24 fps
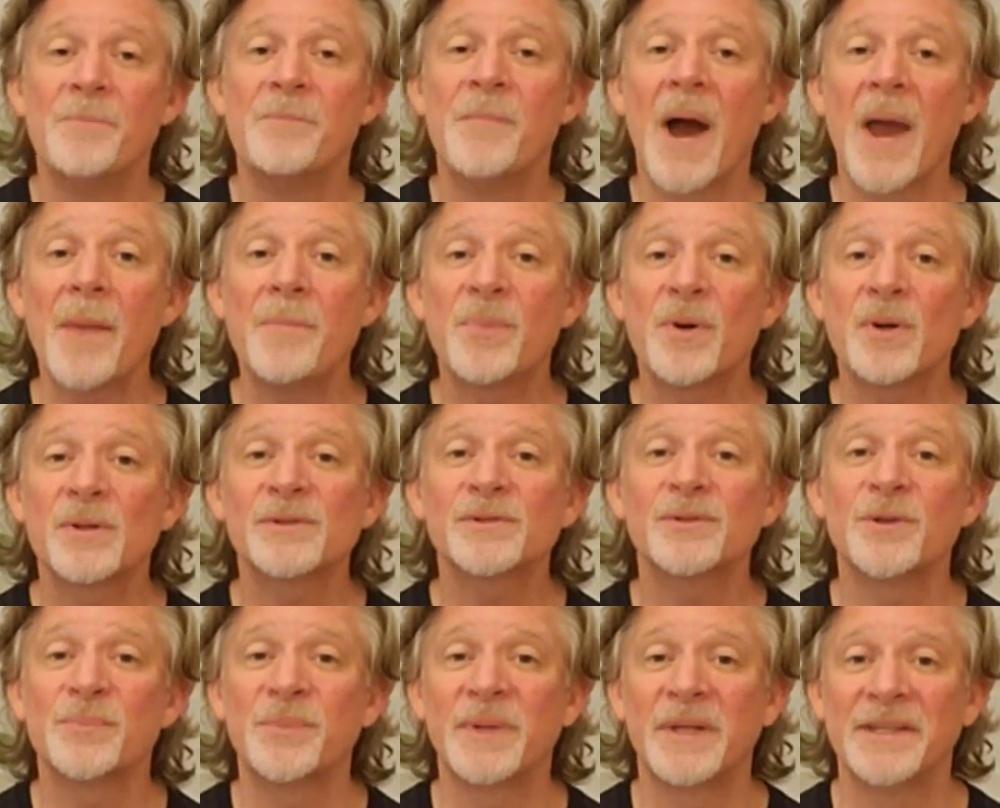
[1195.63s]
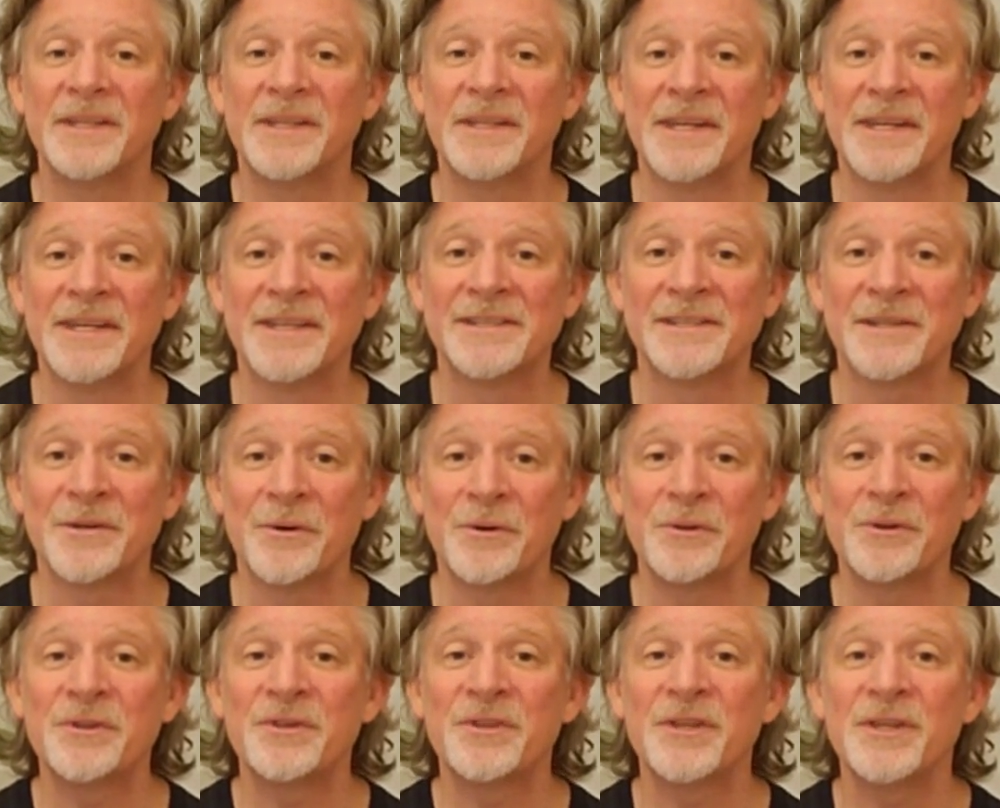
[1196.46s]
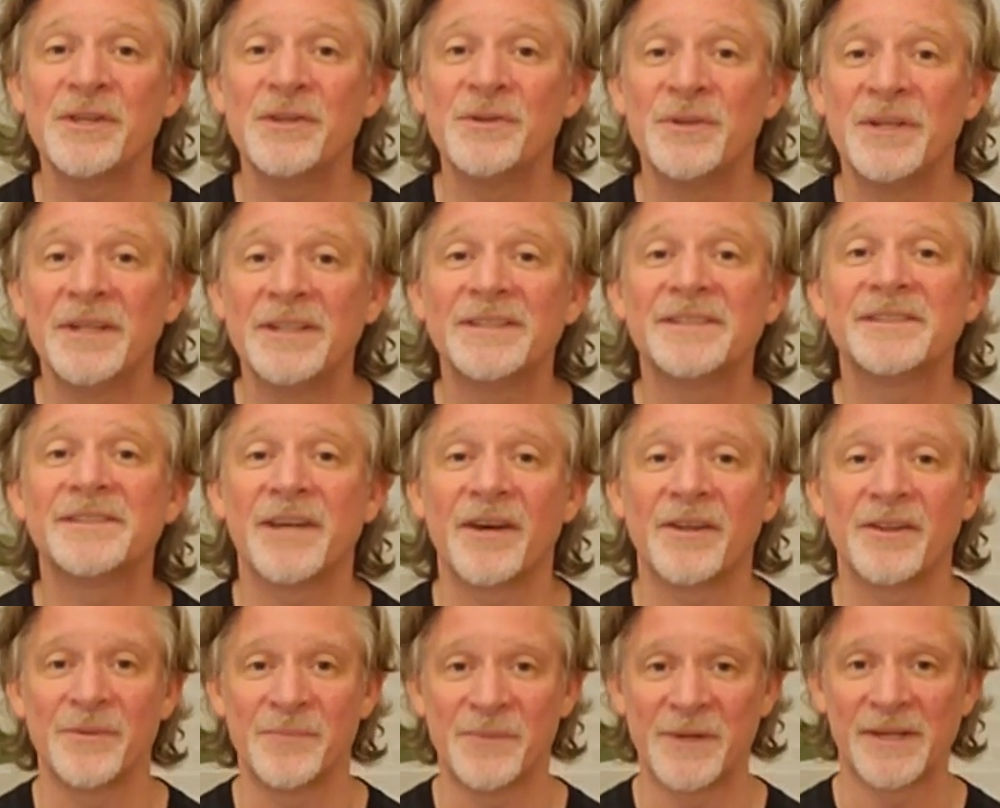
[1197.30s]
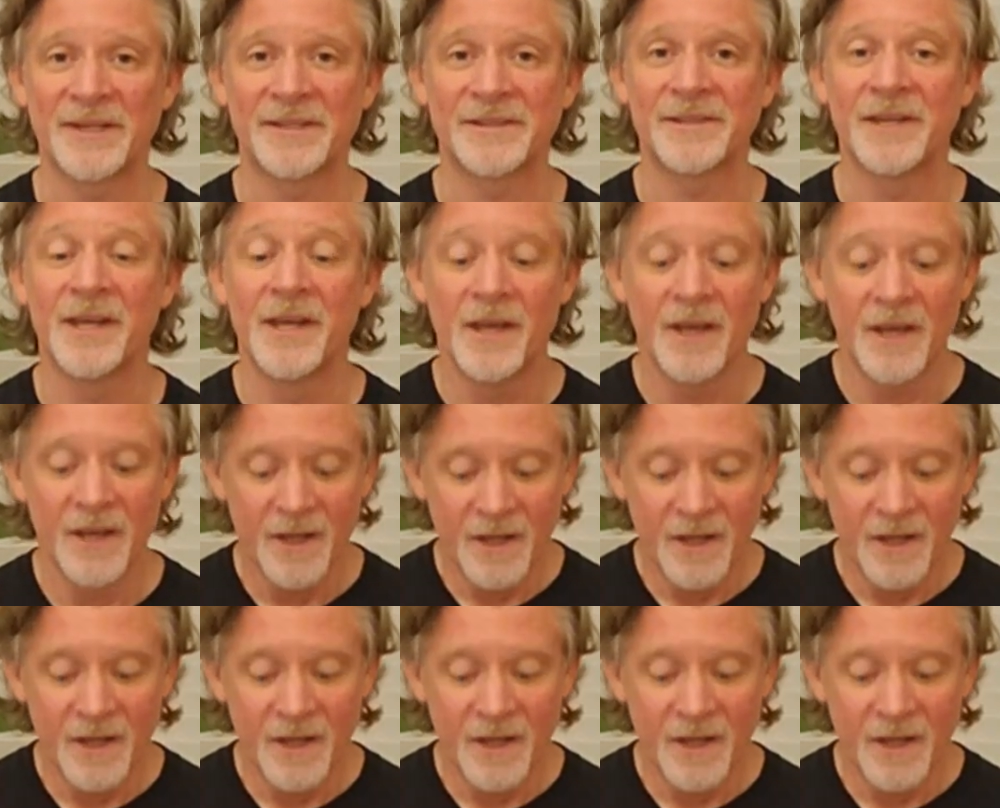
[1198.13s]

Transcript: my personal opinion is the only thing you need to tell them is,